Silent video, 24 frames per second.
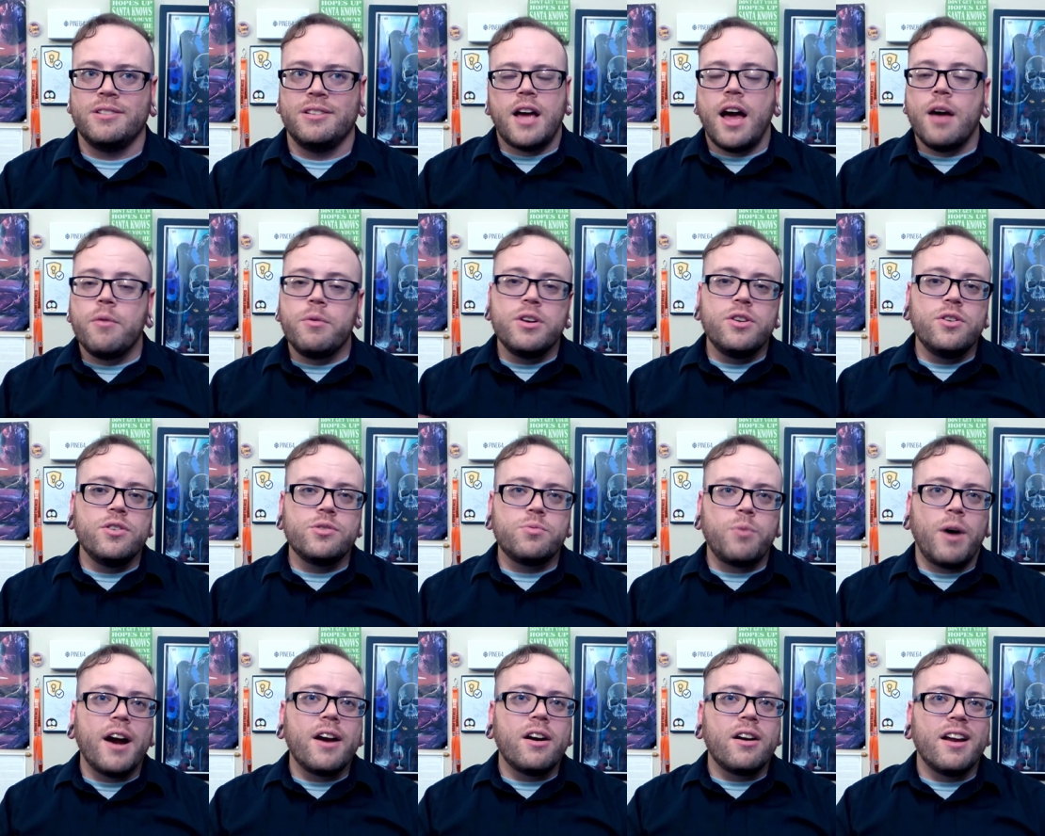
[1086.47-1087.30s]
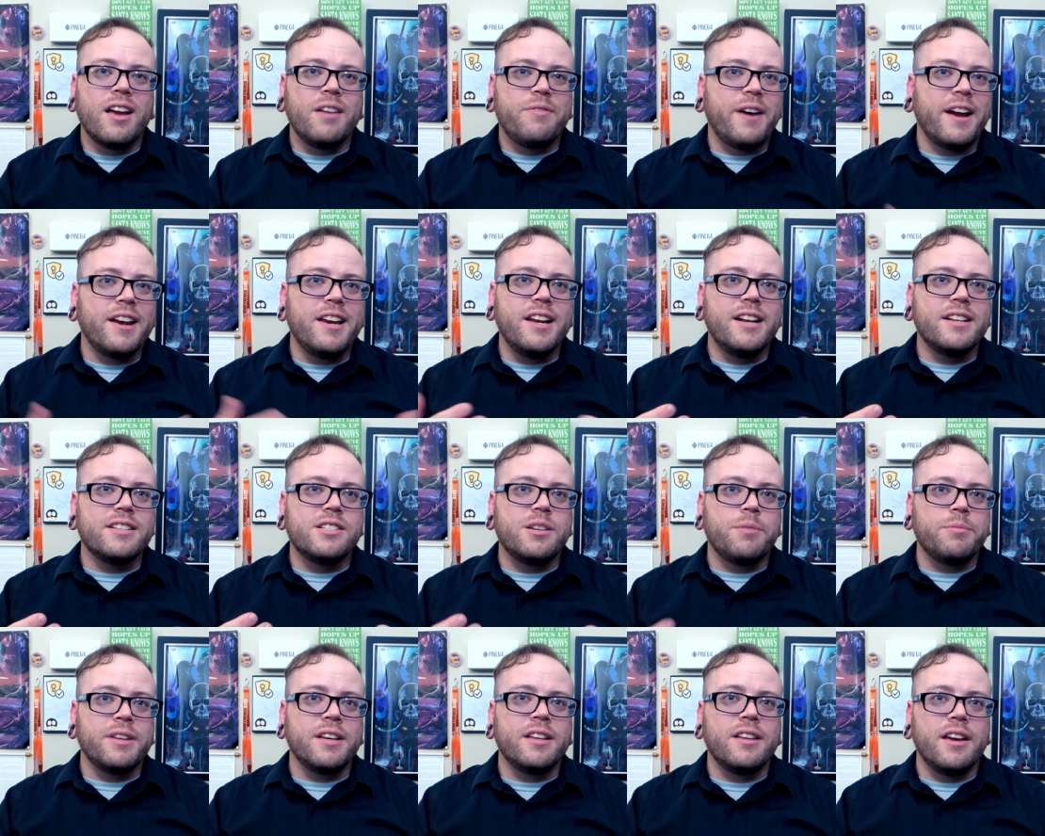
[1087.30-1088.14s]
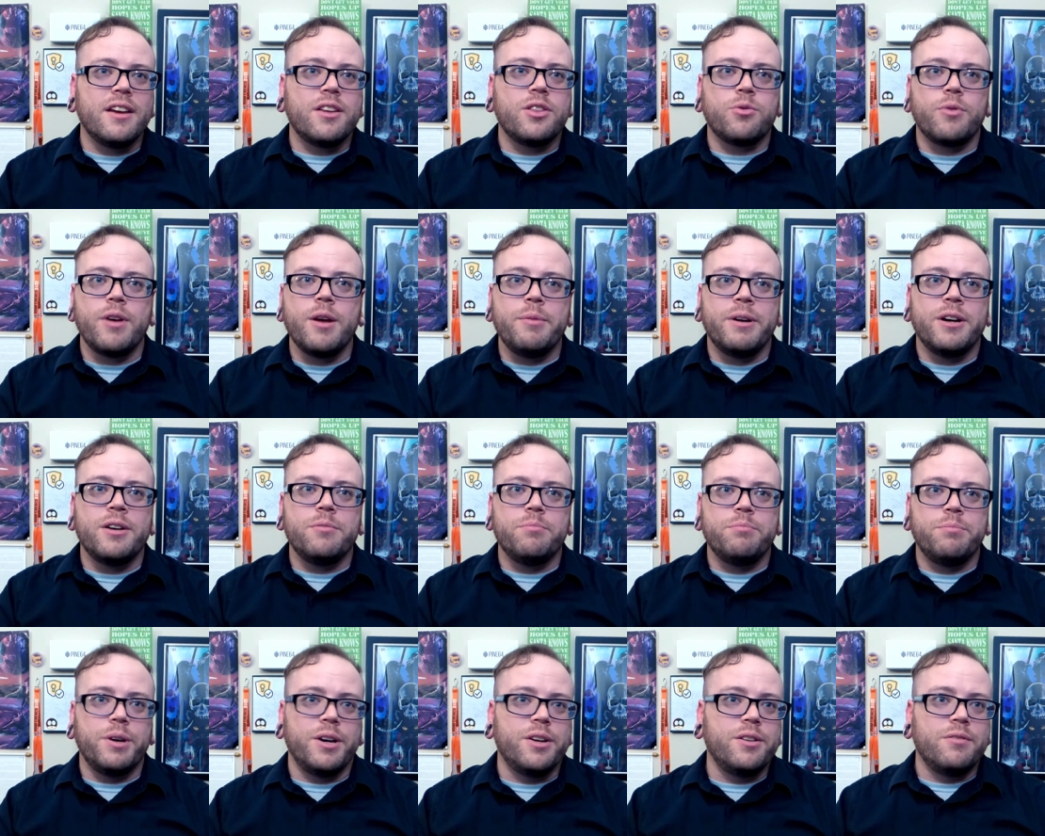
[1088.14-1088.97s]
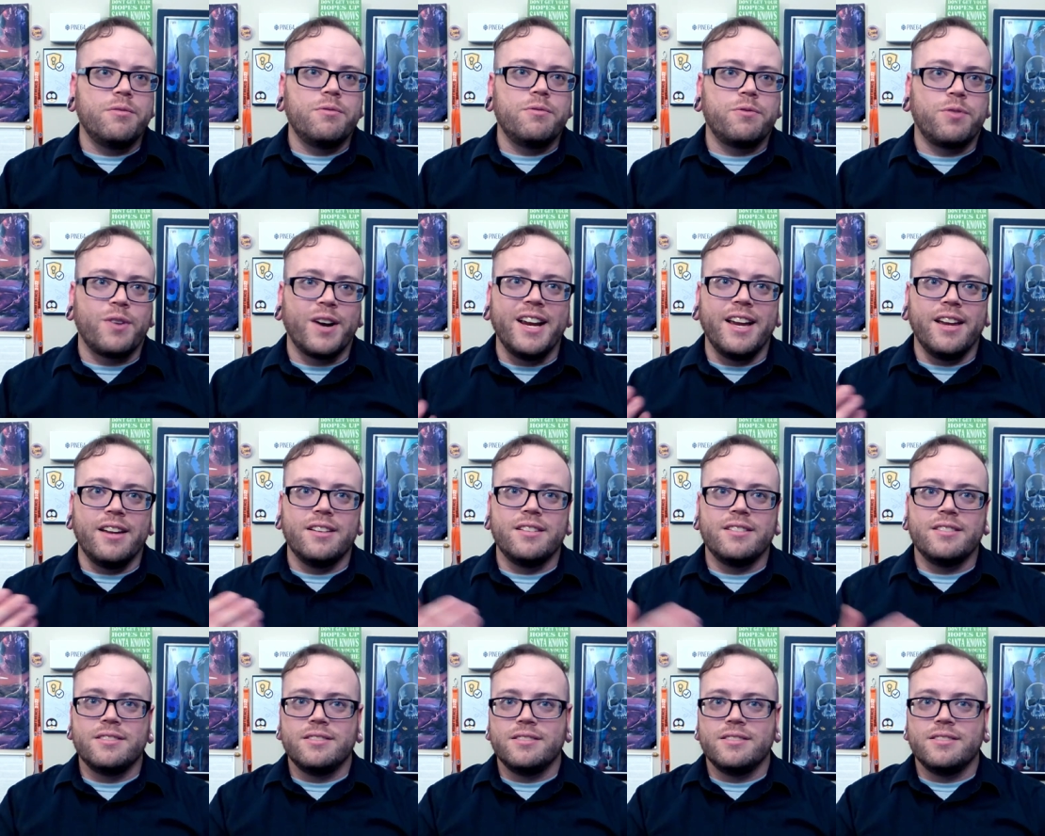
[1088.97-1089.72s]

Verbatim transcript: I would use Wire if I needed something like Threema, but free.